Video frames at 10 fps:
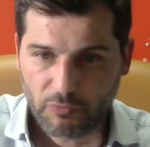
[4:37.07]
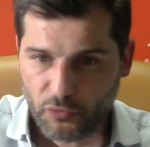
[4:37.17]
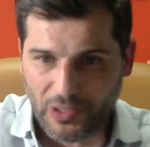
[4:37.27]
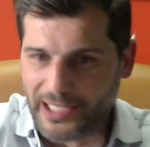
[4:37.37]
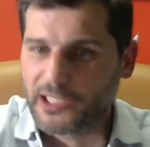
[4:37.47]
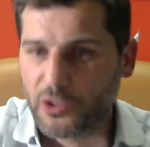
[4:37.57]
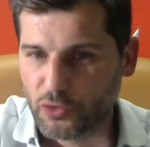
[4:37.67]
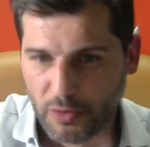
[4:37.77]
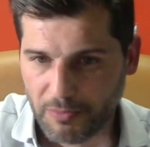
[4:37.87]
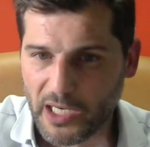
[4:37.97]
related
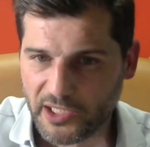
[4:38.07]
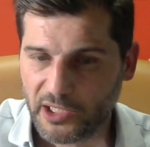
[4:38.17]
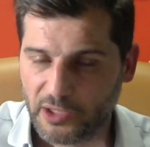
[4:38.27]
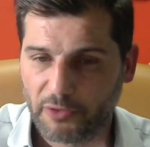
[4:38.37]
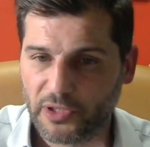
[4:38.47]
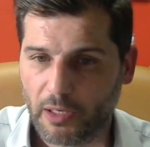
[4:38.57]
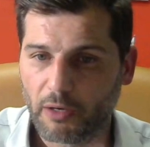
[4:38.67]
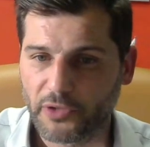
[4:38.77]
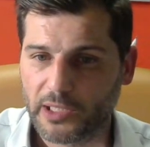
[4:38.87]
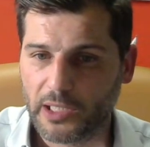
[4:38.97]
to the marketing of the
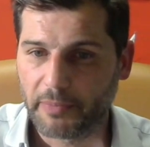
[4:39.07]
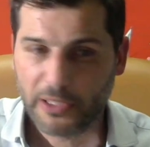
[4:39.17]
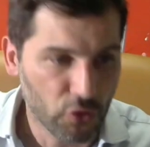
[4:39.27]
of the company,